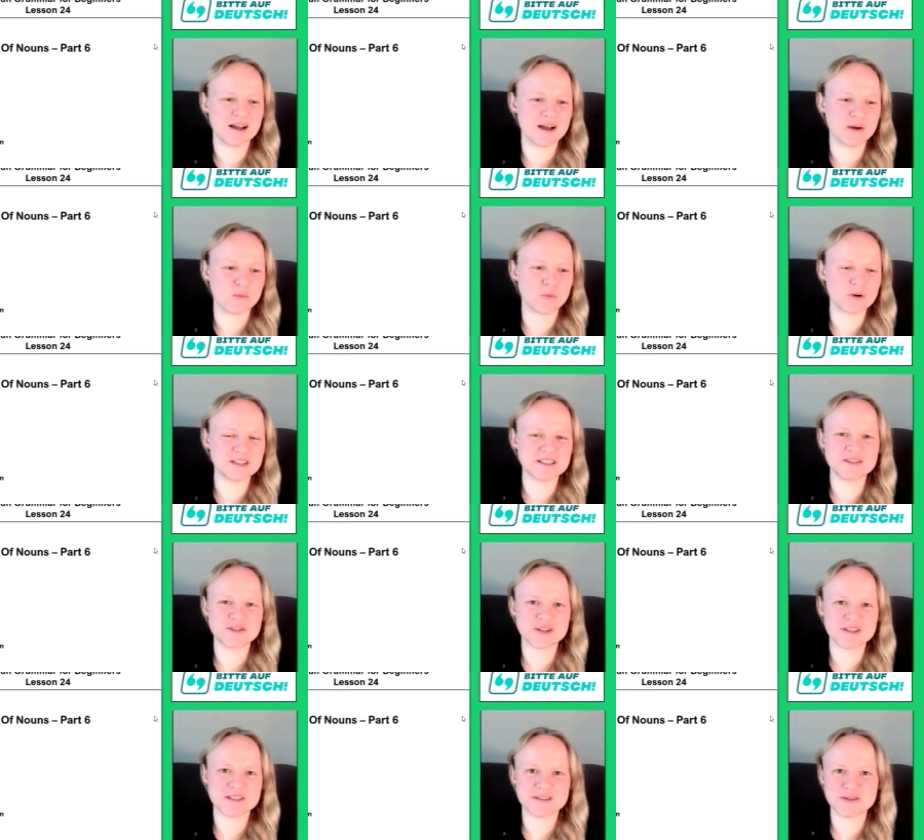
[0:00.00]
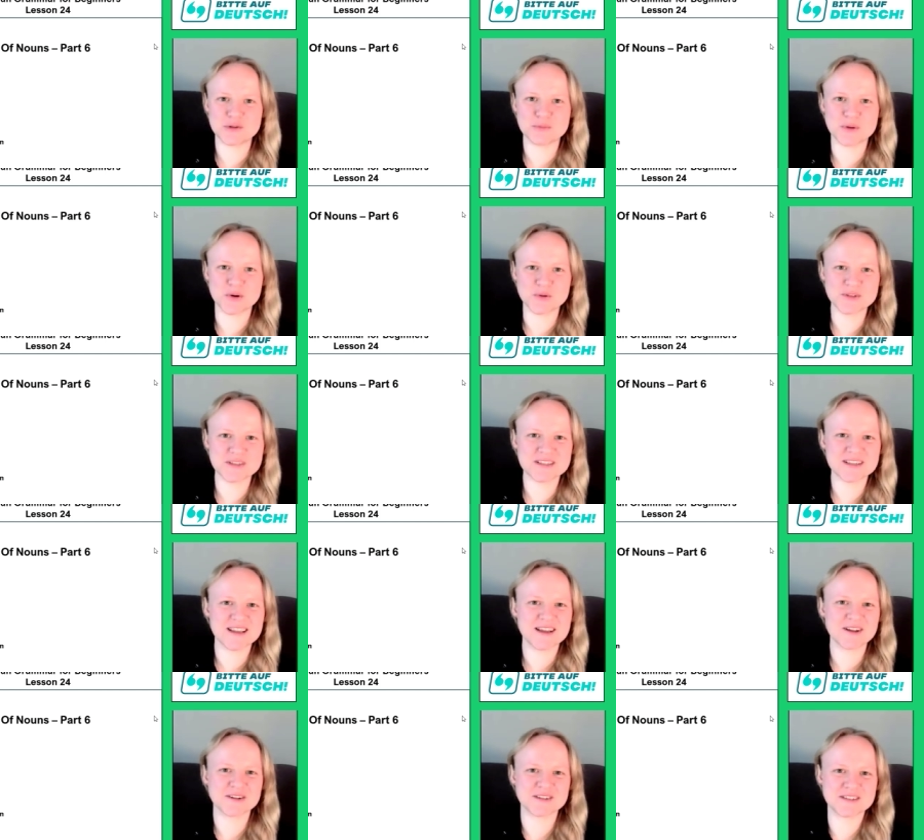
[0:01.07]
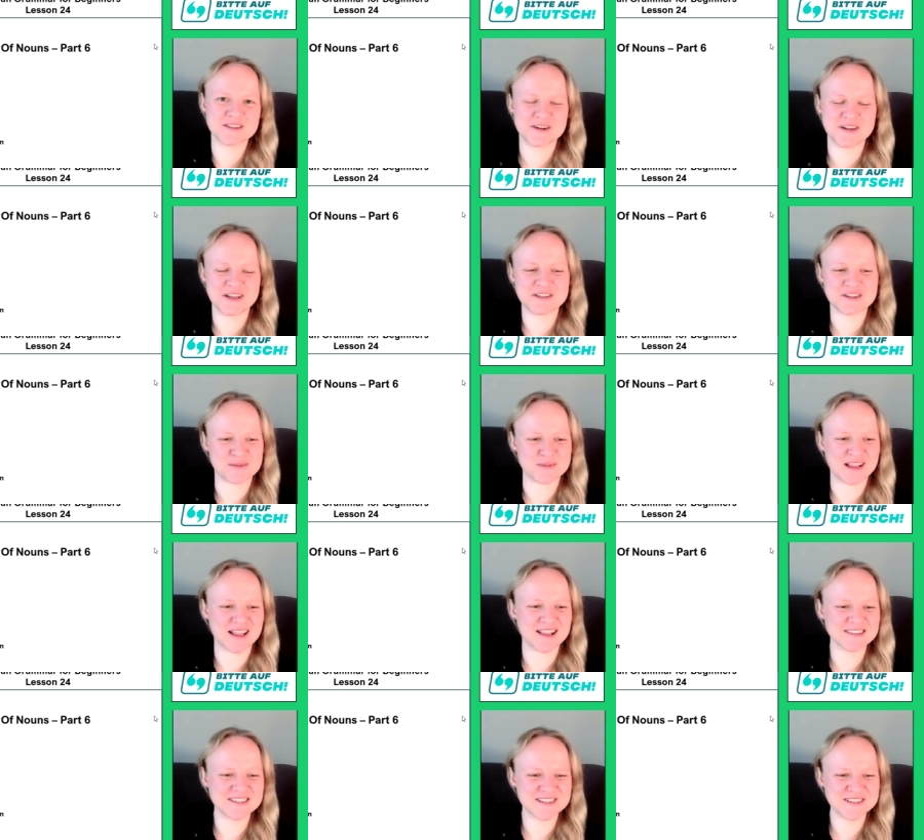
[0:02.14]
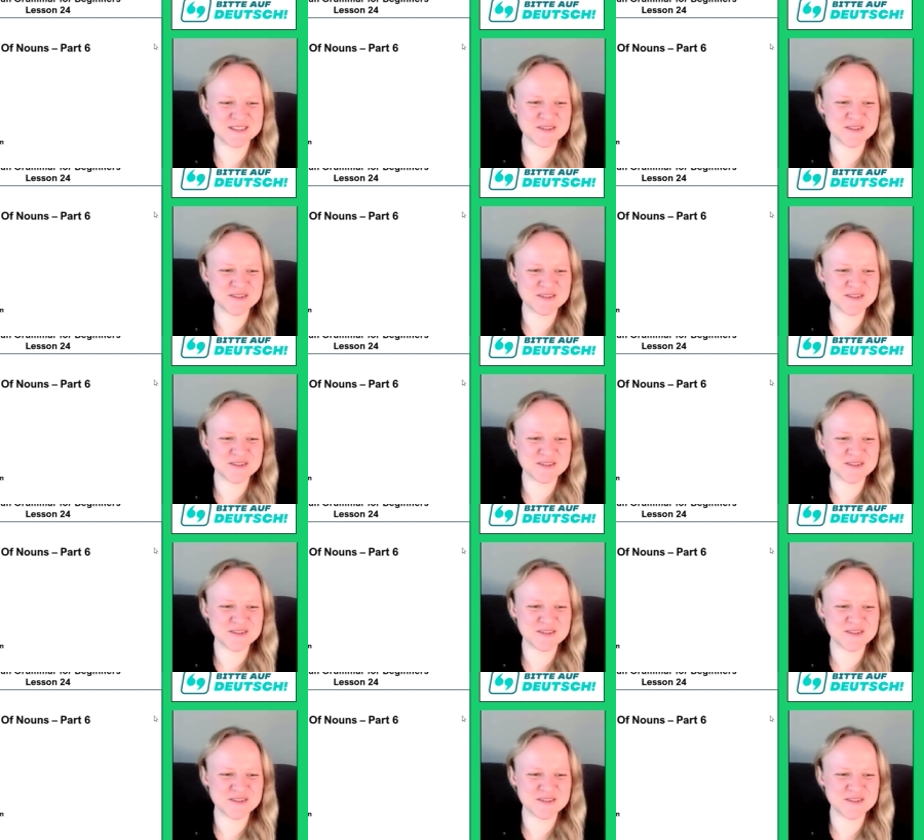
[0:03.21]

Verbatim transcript: uh, what interests you most concerning German culture.